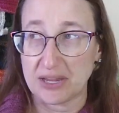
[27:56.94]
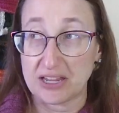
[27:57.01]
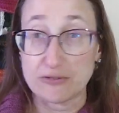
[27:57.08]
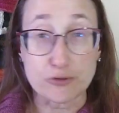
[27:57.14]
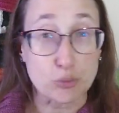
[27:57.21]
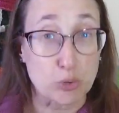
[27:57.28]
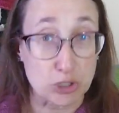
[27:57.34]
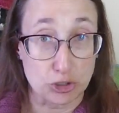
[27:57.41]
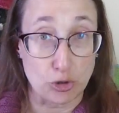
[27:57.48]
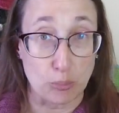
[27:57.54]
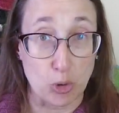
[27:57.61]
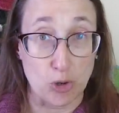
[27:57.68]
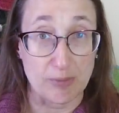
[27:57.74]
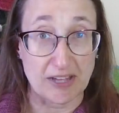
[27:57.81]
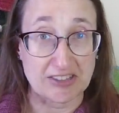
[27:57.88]
If you want to know
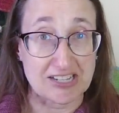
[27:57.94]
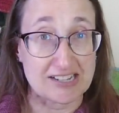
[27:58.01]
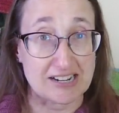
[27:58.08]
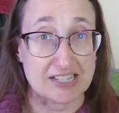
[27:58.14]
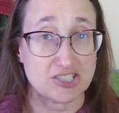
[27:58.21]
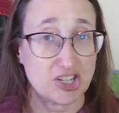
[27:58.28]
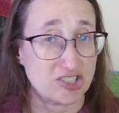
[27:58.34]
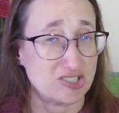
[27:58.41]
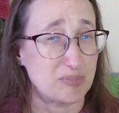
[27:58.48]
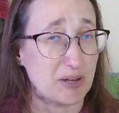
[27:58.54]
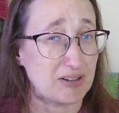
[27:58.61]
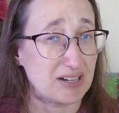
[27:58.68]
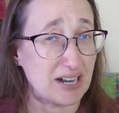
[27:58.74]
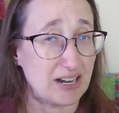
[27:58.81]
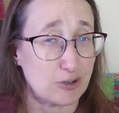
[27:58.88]
more about that, I talked
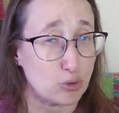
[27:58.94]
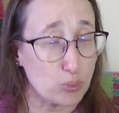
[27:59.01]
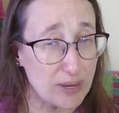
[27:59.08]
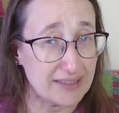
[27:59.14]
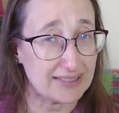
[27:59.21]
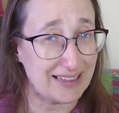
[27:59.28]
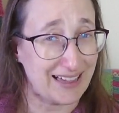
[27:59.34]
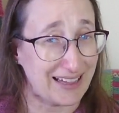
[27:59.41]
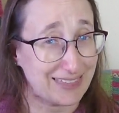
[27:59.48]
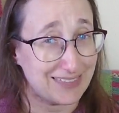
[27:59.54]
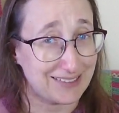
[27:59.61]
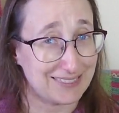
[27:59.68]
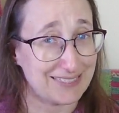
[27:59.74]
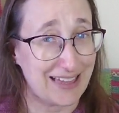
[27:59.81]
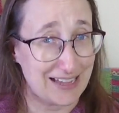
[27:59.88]
about it at great length
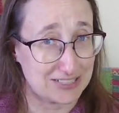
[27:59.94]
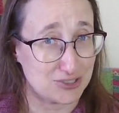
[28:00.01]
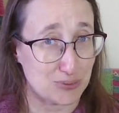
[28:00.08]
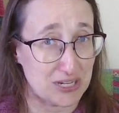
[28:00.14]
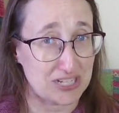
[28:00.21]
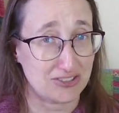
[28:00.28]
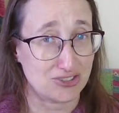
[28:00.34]
last week.